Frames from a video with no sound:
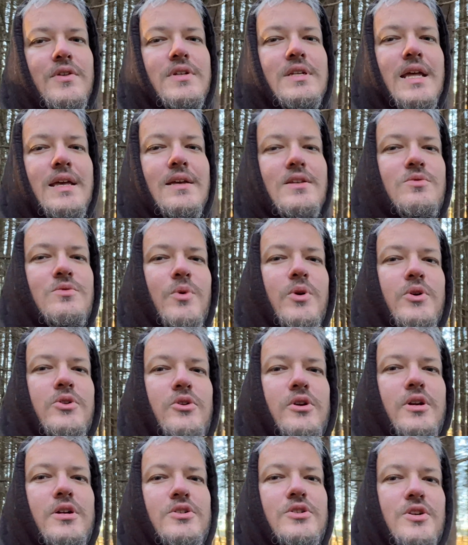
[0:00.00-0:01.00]
days where
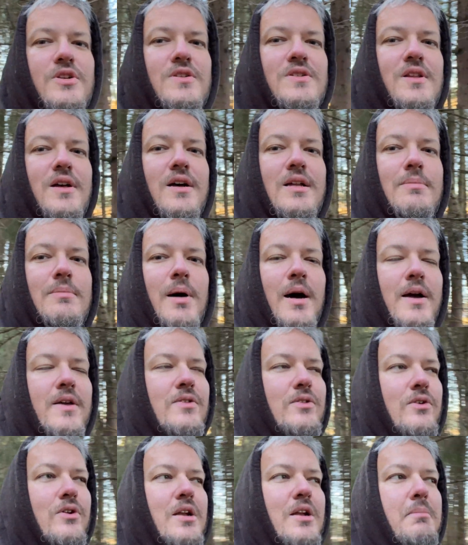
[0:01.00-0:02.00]
you could just learn
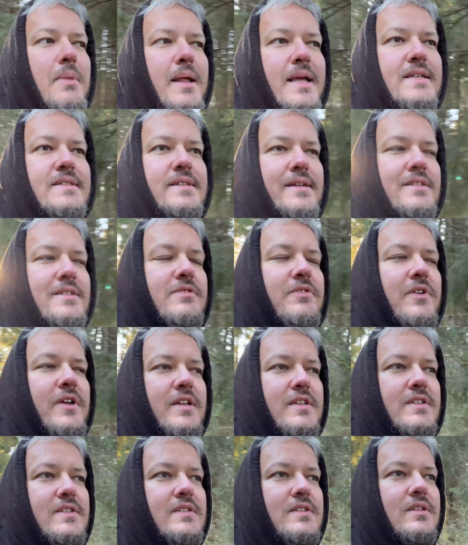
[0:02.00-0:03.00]
Python and make six
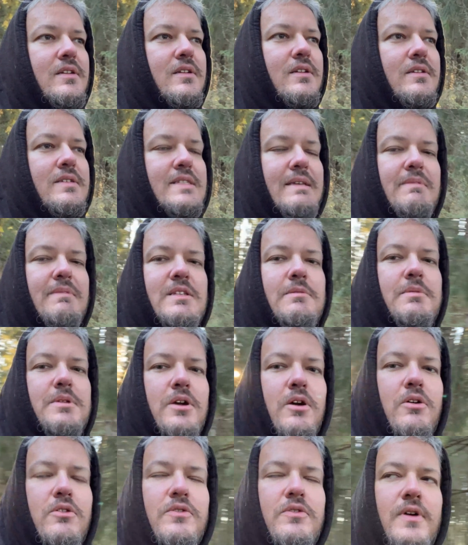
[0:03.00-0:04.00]
figs seem to
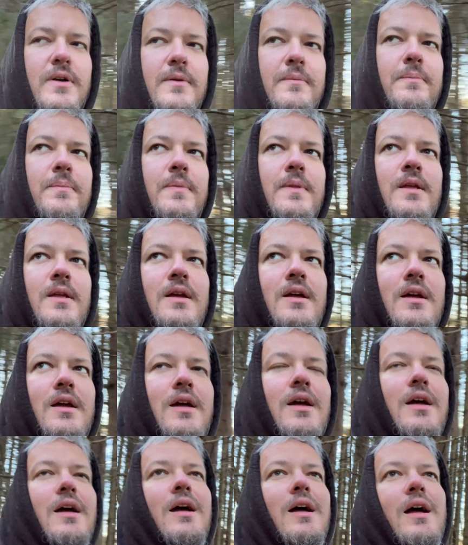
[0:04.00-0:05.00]
be over.
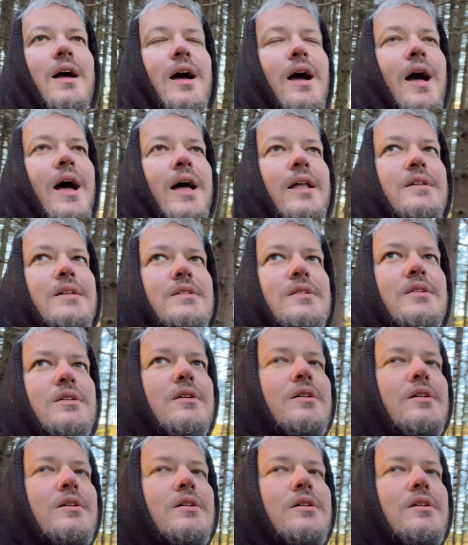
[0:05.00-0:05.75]
And